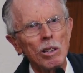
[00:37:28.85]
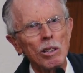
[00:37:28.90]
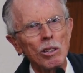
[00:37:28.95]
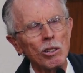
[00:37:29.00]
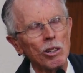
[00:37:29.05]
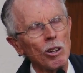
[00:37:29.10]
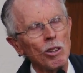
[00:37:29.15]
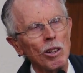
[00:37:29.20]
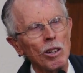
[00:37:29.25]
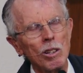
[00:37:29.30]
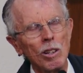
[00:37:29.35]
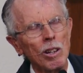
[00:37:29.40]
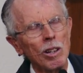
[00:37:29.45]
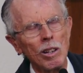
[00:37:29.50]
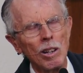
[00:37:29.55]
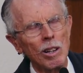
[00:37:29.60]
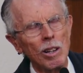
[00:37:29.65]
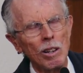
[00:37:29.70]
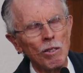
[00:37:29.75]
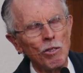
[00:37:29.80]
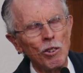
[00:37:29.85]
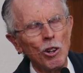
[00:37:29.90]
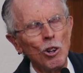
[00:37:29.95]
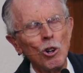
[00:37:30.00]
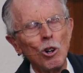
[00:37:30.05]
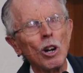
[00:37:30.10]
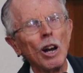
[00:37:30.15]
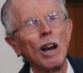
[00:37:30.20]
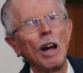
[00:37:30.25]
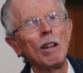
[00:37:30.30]
So that, if you
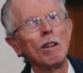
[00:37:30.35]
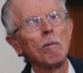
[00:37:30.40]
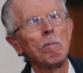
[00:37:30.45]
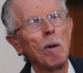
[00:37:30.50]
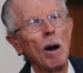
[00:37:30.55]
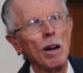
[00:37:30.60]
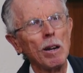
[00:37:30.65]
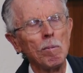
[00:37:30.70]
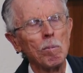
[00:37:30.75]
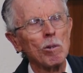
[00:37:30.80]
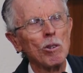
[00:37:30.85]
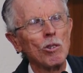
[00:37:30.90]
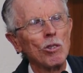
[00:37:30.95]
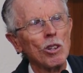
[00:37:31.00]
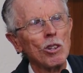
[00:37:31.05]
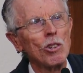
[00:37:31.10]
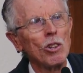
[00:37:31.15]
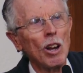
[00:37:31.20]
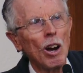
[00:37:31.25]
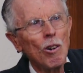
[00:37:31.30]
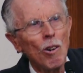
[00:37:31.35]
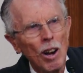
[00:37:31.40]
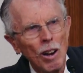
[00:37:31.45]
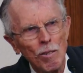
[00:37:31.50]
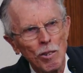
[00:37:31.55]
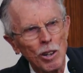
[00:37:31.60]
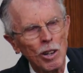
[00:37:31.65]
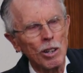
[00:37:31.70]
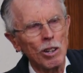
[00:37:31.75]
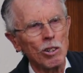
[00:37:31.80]
look at other papers, there's no
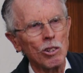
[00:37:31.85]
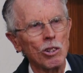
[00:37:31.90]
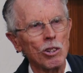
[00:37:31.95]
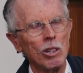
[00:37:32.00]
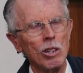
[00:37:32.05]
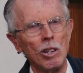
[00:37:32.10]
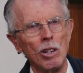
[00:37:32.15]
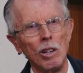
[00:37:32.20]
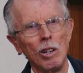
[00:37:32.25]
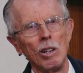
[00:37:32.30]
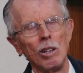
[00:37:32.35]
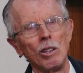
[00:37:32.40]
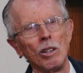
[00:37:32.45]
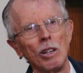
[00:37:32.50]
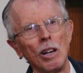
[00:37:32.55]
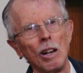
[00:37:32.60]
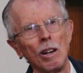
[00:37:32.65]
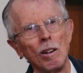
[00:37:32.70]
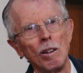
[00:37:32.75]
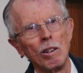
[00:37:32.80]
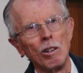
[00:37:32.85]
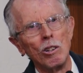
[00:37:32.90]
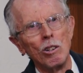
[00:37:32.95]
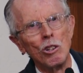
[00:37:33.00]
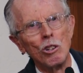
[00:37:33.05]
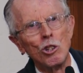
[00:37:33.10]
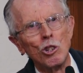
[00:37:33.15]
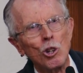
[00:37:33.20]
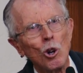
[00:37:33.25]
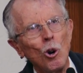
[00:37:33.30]
evidence that
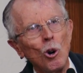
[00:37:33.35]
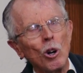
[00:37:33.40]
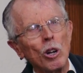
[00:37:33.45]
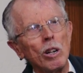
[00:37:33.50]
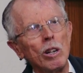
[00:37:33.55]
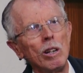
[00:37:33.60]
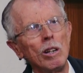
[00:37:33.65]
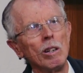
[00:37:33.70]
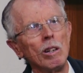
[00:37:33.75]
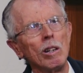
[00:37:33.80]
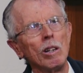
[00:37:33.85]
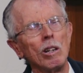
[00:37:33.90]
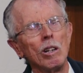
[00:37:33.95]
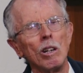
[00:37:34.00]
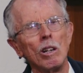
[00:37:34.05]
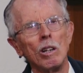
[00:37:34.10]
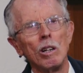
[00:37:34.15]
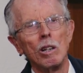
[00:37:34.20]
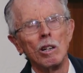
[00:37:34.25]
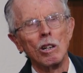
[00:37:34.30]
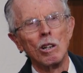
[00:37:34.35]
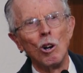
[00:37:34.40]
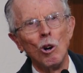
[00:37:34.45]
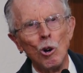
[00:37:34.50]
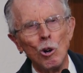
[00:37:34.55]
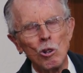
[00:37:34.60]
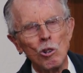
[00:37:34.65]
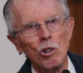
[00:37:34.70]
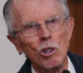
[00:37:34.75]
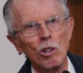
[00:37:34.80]
soy
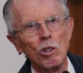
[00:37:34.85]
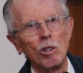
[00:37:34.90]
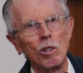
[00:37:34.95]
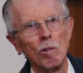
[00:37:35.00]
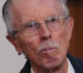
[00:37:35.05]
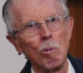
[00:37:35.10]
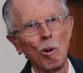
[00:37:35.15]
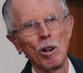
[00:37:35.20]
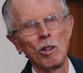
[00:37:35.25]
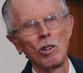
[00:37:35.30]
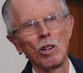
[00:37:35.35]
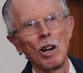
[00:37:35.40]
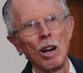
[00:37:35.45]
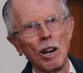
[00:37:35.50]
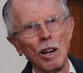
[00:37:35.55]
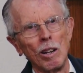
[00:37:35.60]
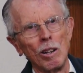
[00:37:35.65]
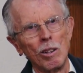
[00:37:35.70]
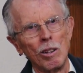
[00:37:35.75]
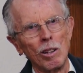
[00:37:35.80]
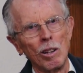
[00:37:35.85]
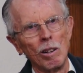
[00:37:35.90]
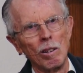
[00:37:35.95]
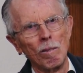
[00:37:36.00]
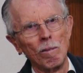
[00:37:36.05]
causes breast cancer.